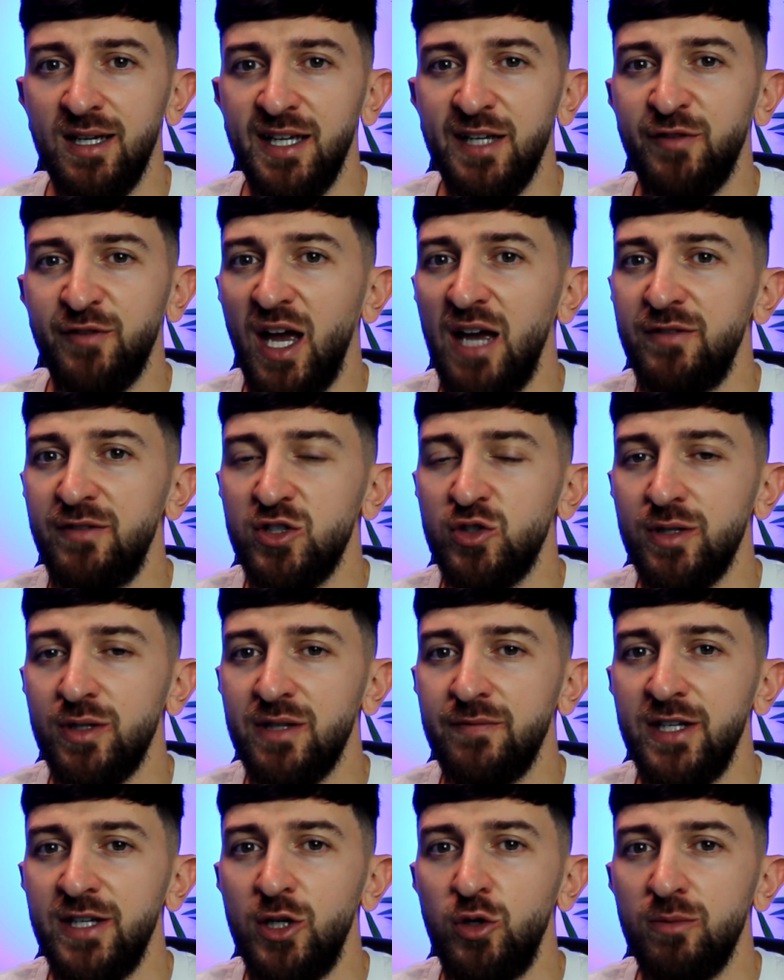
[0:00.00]
If you have enjoyed
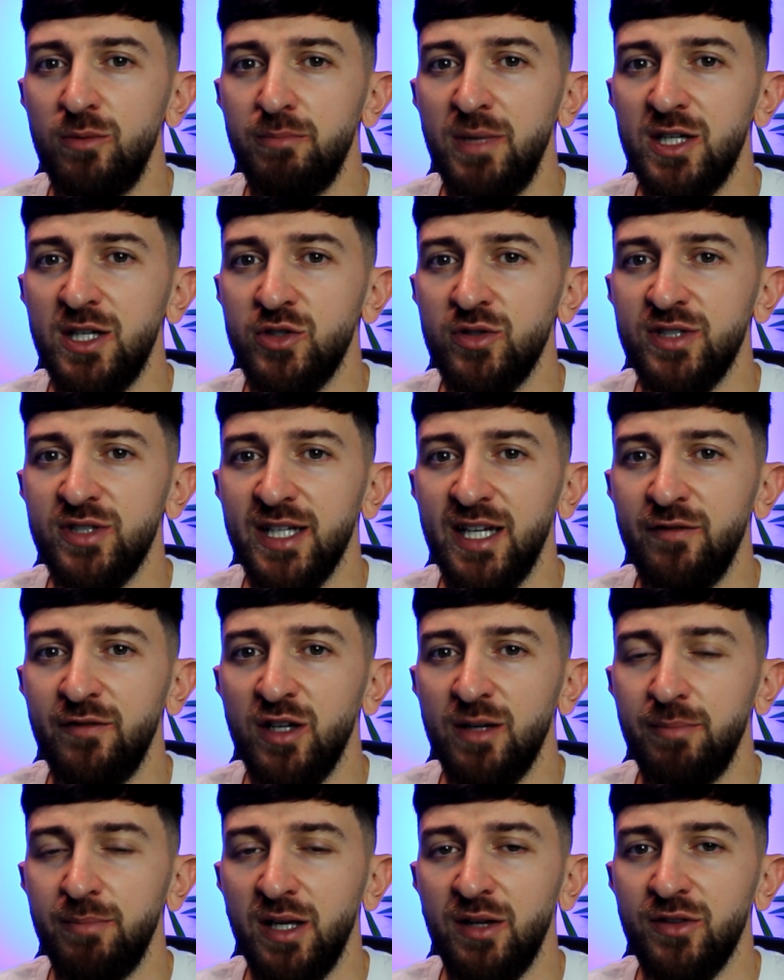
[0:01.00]
the video, make sure to give
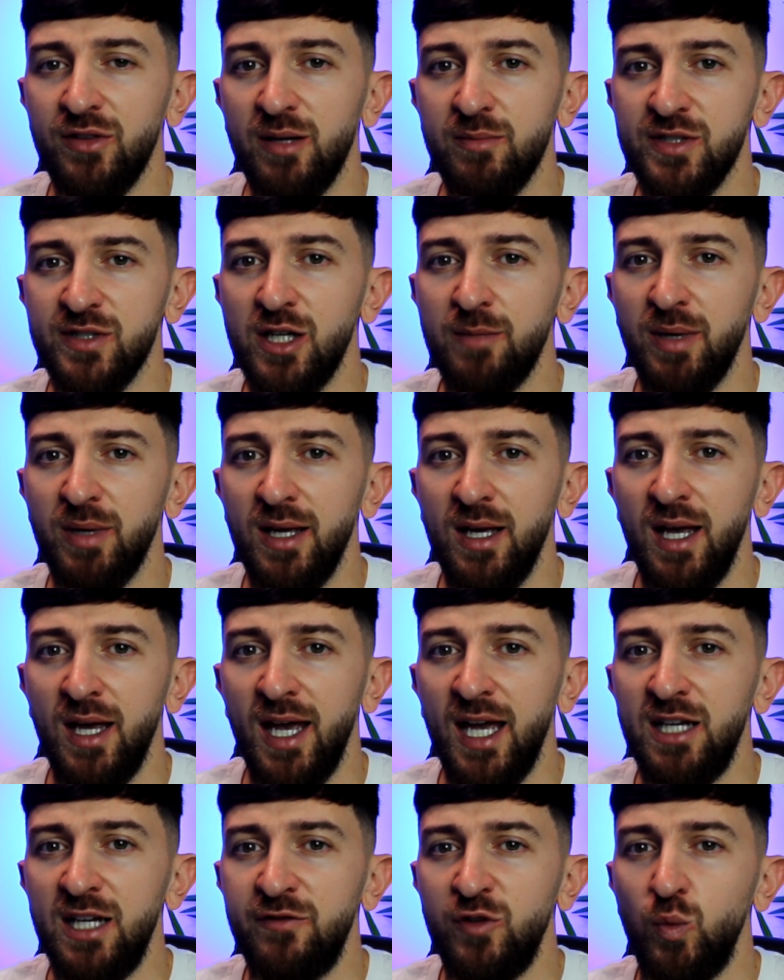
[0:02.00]
it a big thumbs up.
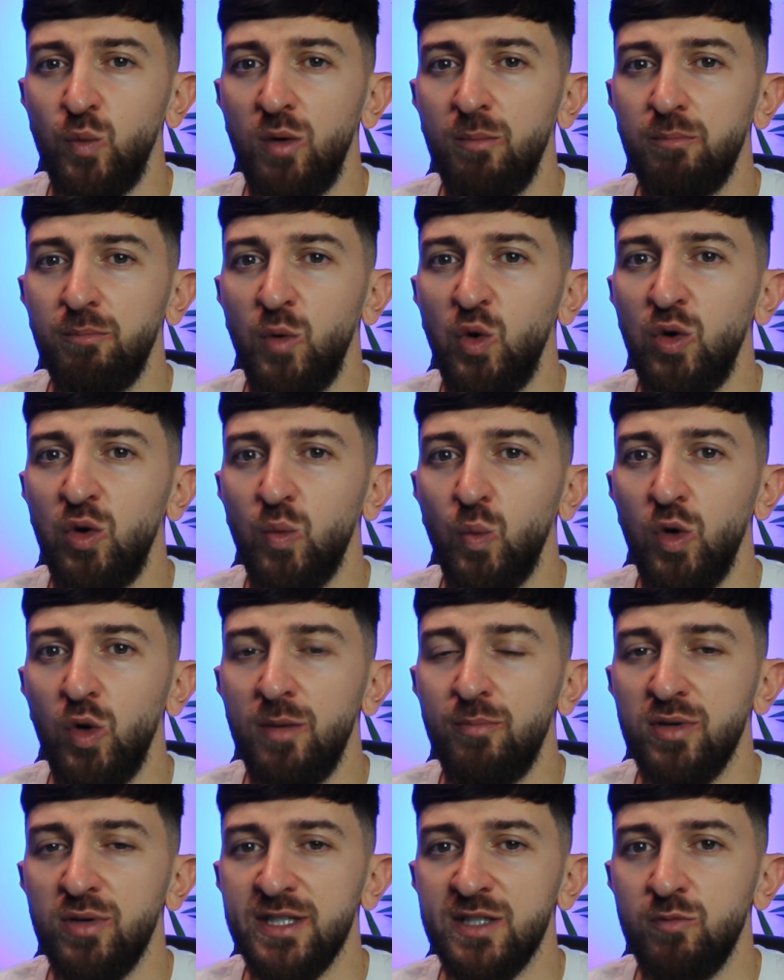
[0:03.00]
And if you want more
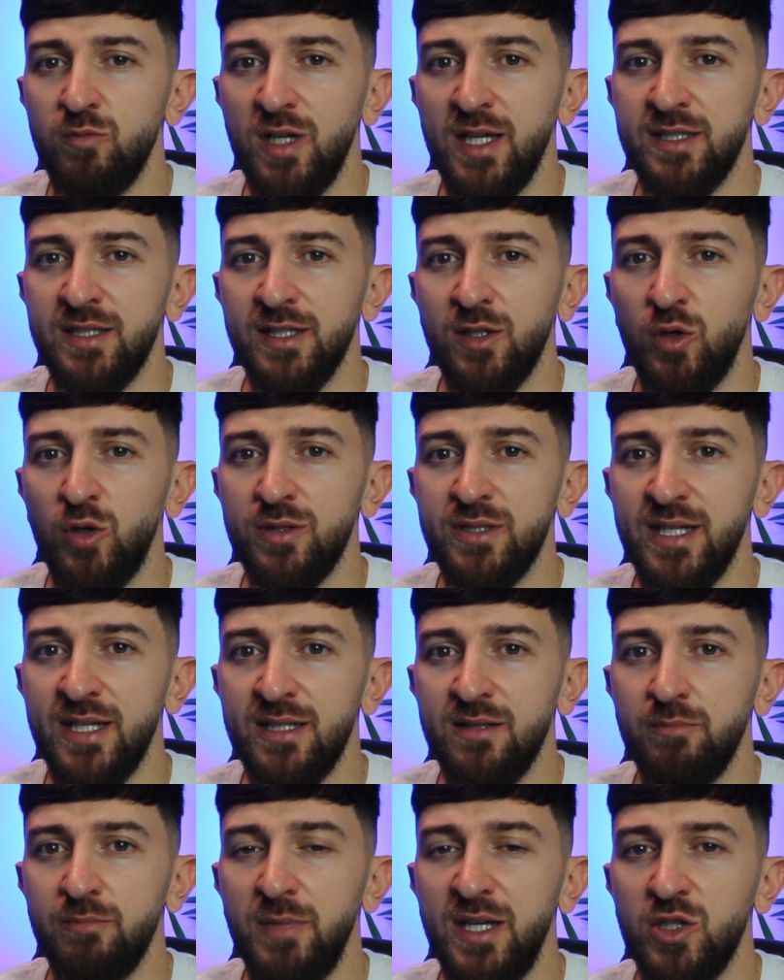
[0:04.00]
WordPress related
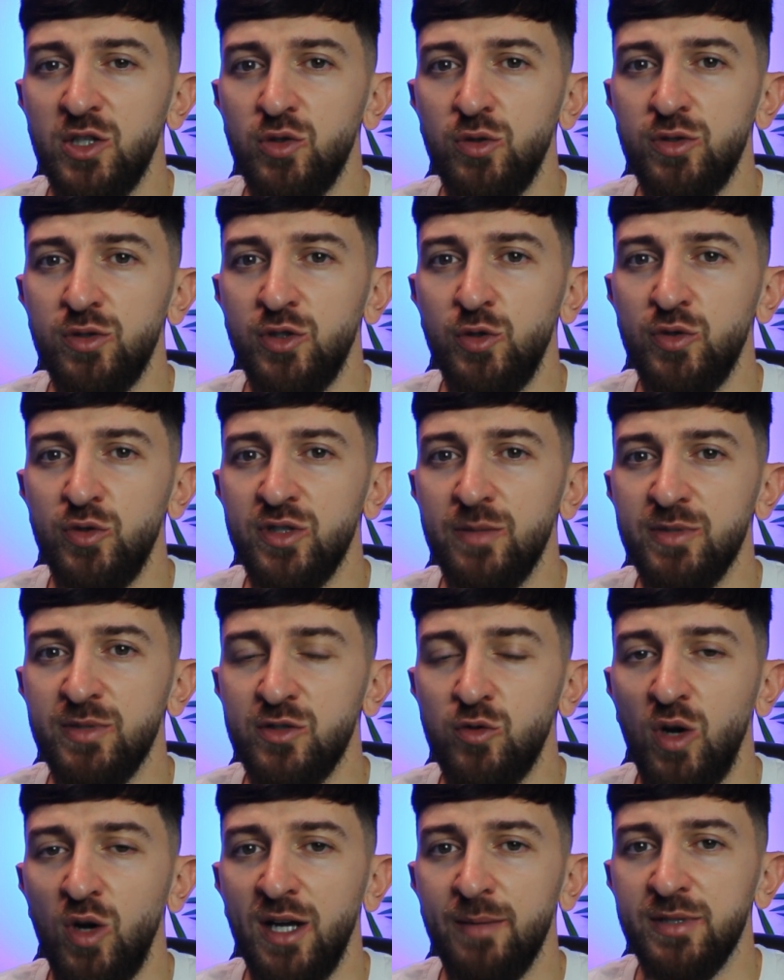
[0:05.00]
content, make sure to
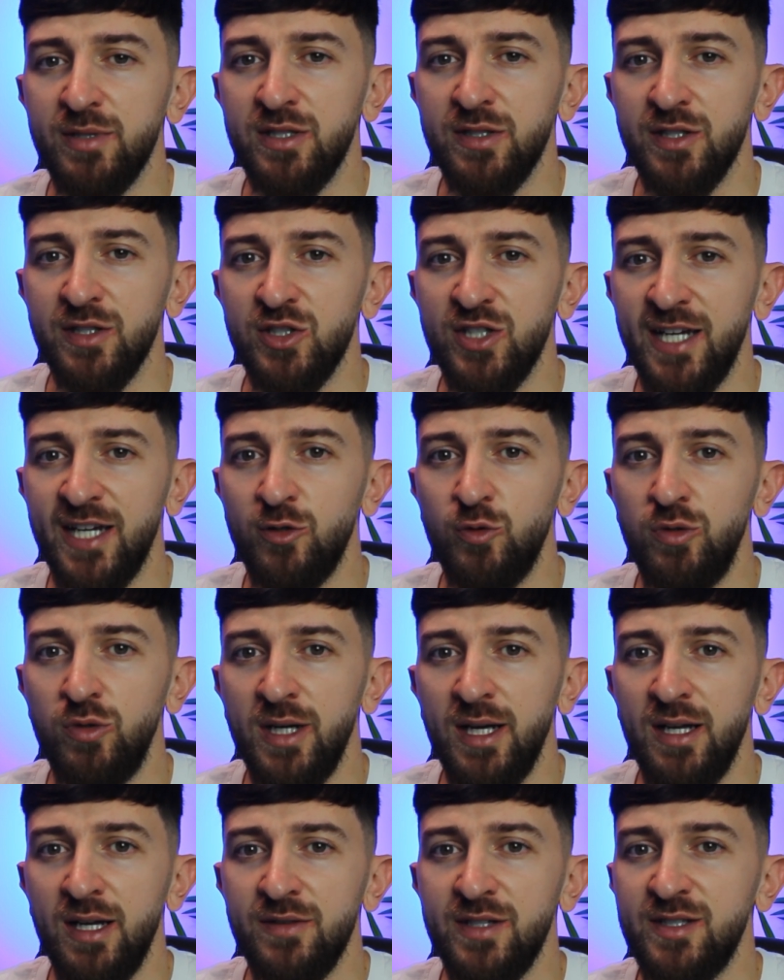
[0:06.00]
subscribe to the channel.
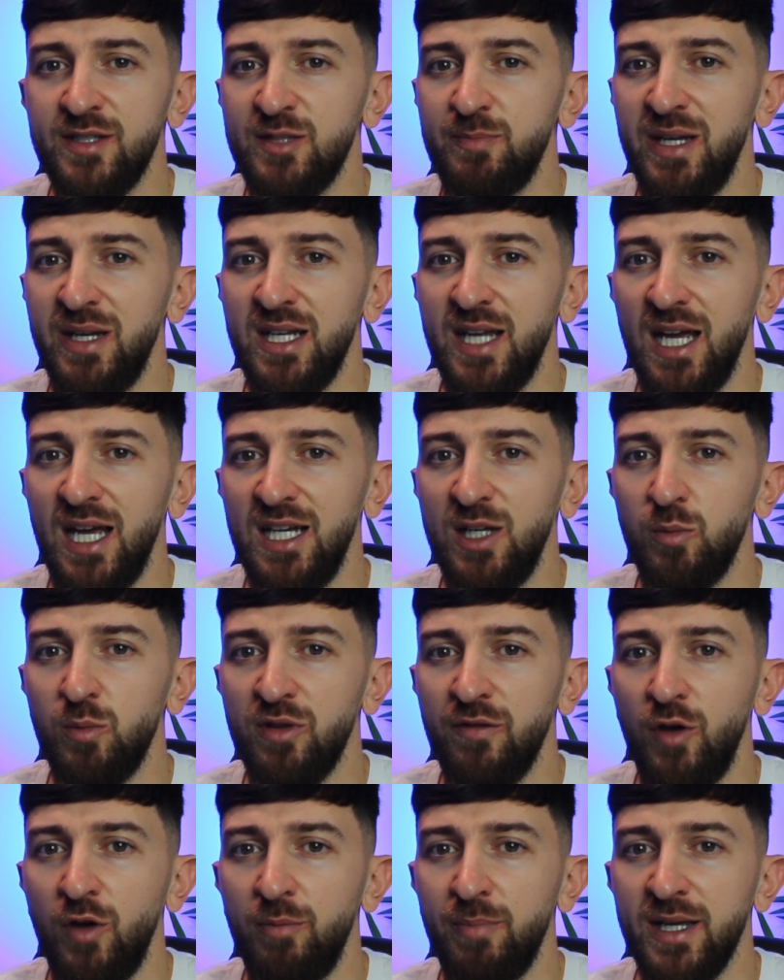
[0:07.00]
This has been Elliot
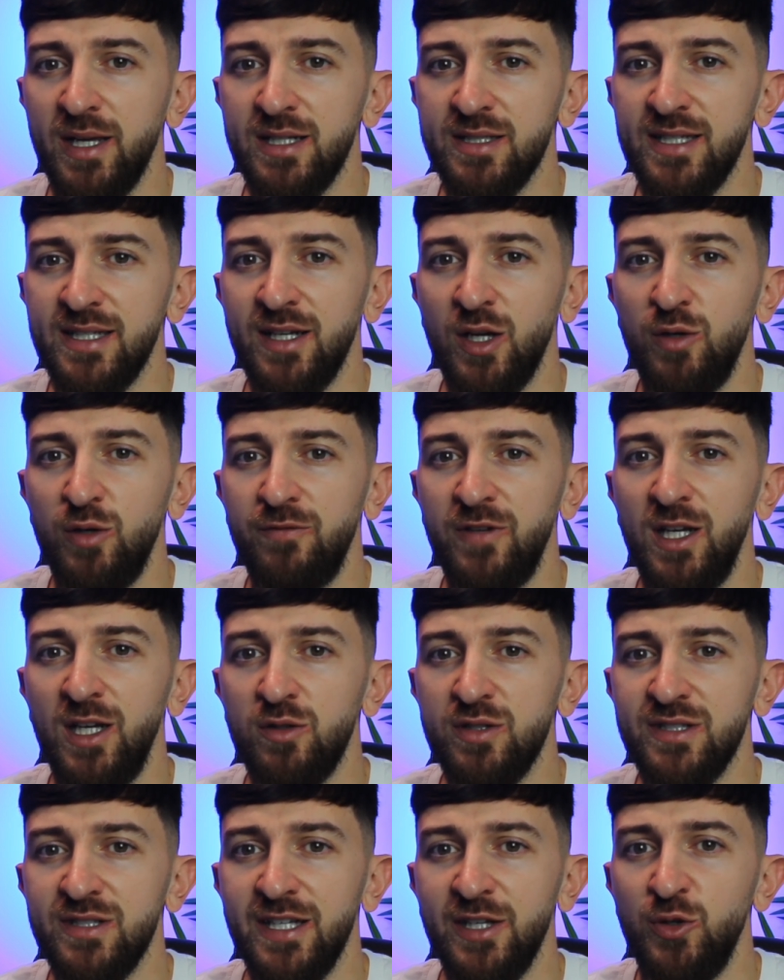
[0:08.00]
with Verpex, and hopefully
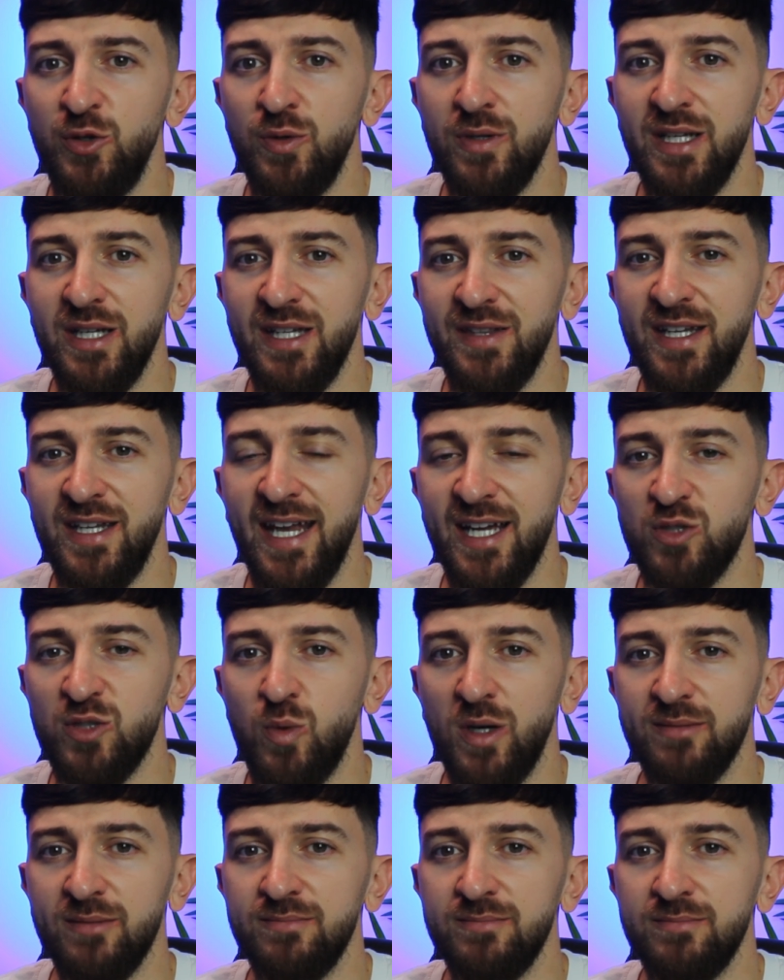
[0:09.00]
I'll see you in the next one.